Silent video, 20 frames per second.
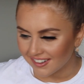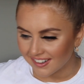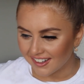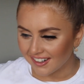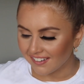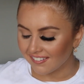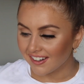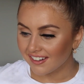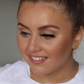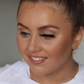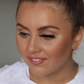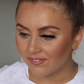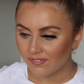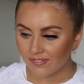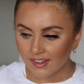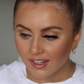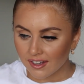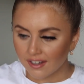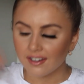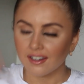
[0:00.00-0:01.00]
Anyway,
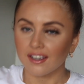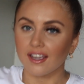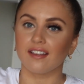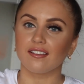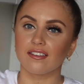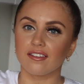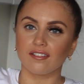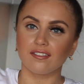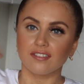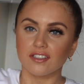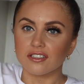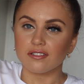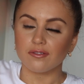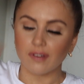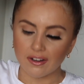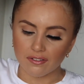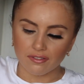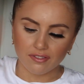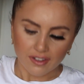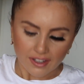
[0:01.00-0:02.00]
okay, so we'll just
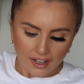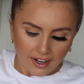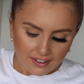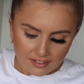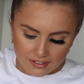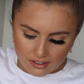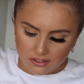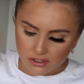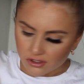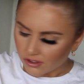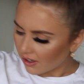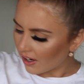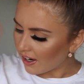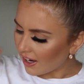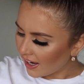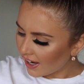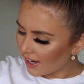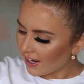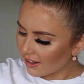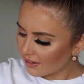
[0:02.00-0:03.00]
wait for that to
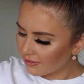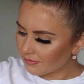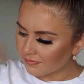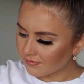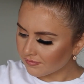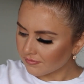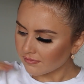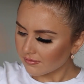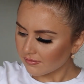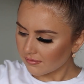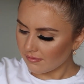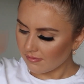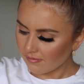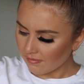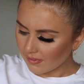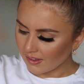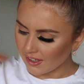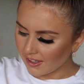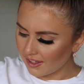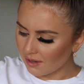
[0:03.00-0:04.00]
dry
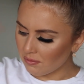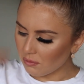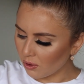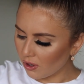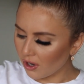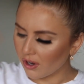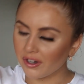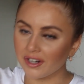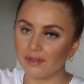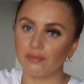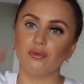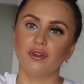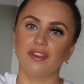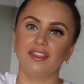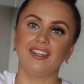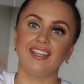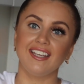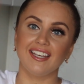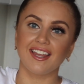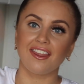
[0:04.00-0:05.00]
and then we'll go in
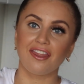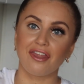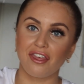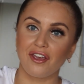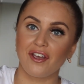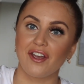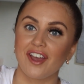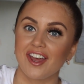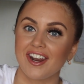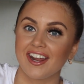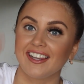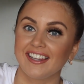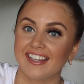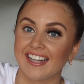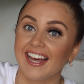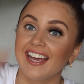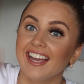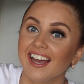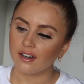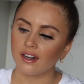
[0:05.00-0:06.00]
with the third
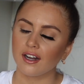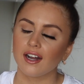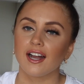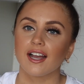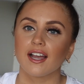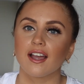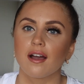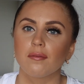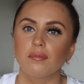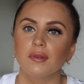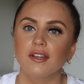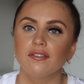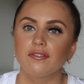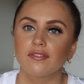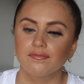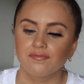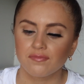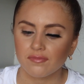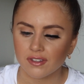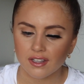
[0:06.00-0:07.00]
layer. I can't
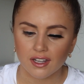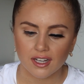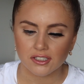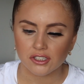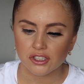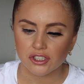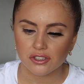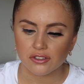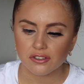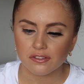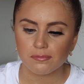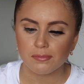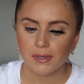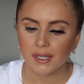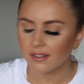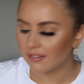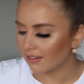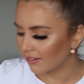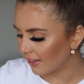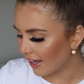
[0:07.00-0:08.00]
believe I should have
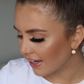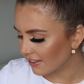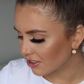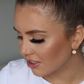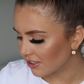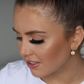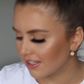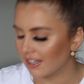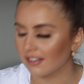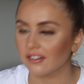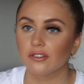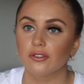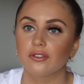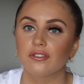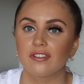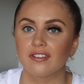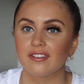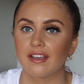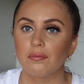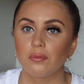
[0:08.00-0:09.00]
picked lashes that
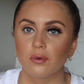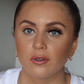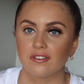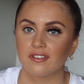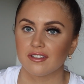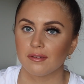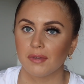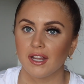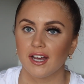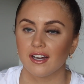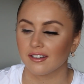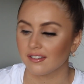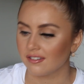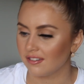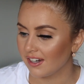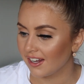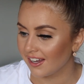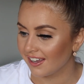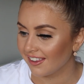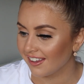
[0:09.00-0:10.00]
looked somewhat similar because
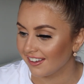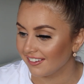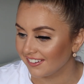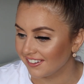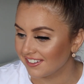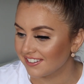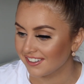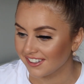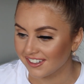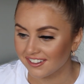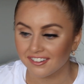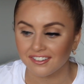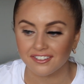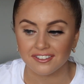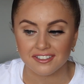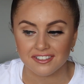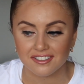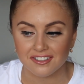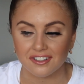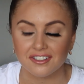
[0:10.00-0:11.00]
now they're literally gonna
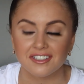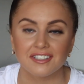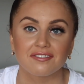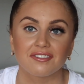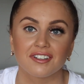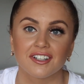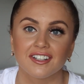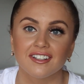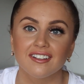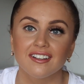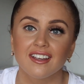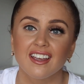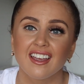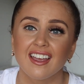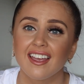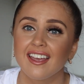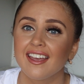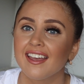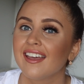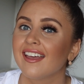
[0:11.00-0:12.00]
look so different
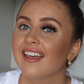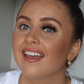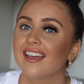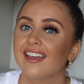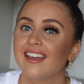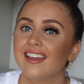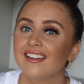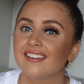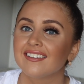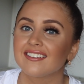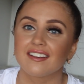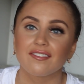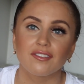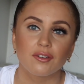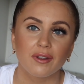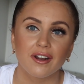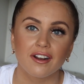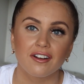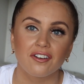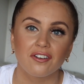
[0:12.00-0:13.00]
and I have to
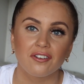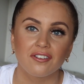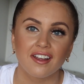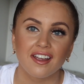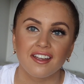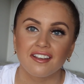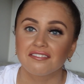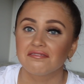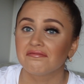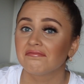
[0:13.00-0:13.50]
wear it all day.